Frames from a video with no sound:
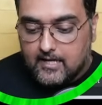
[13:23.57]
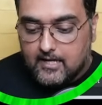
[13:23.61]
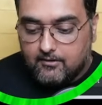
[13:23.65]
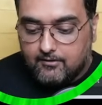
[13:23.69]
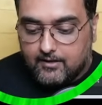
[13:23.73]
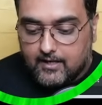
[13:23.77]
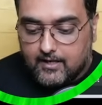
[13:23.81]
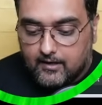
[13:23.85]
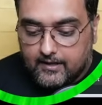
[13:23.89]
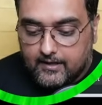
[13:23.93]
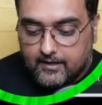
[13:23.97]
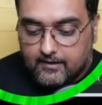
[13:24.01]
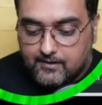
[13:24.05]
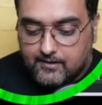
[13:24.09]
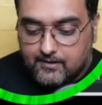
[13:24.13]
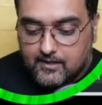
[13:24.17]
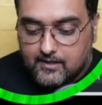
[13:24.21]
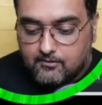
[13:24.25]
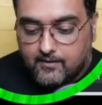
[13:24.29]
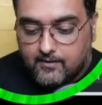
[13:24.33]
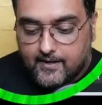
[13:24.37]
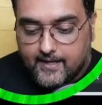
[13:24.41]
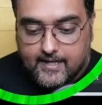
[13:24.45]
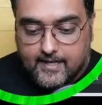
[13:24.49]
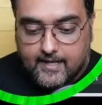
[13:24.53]
You can even
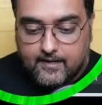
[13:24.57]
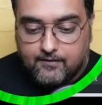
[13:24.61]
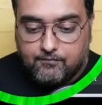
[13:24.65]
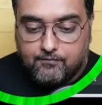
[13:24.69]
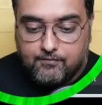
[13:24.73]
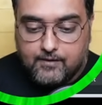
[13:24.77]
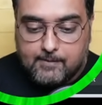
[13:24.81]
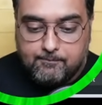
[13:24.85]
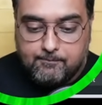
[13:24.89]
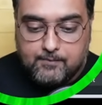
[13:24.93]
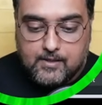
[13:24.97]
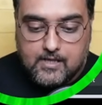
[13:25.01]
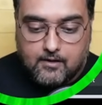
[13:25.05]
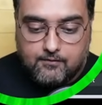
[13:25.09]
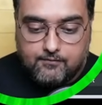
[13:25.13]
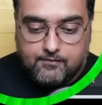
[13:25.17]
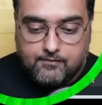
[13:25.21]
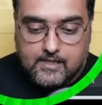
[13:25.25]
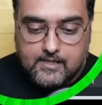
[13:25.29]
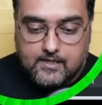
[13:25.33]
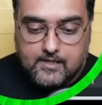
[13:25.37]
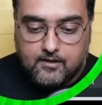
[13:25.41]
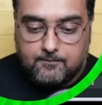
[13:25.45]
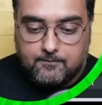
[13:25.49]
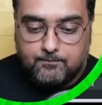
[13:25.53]
go ahead and flip your
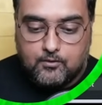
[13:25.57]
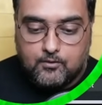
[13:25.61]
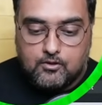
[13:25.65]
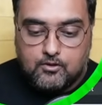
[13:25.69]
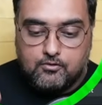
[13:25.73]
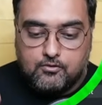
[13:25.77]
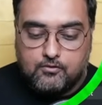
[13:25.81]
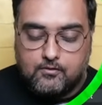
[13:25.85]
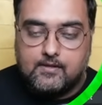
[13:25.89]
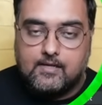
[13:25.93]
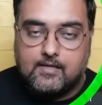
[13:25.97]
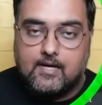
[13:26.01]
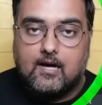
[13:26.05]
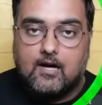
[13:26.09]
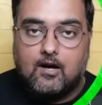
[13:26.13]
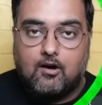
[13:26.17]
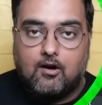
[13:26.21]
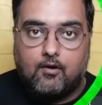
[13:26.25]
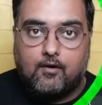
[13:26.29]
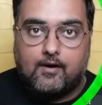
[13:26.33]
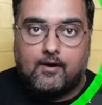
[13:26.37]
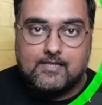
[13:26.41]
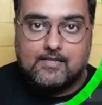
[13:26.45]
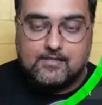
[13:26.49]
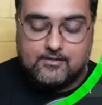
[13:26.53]
video to the
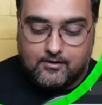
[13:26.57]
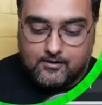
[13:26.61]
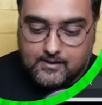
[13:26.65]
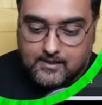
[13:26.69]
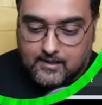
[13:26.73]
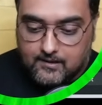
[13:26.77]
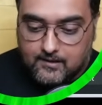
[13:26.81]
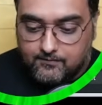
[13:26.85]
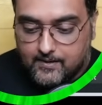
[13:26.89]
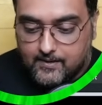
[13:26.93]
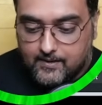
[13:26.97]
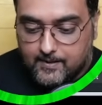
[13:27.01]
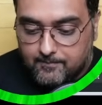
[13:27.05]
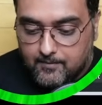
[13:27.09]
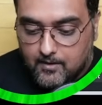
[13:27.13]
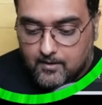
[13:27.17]
horizontal flip,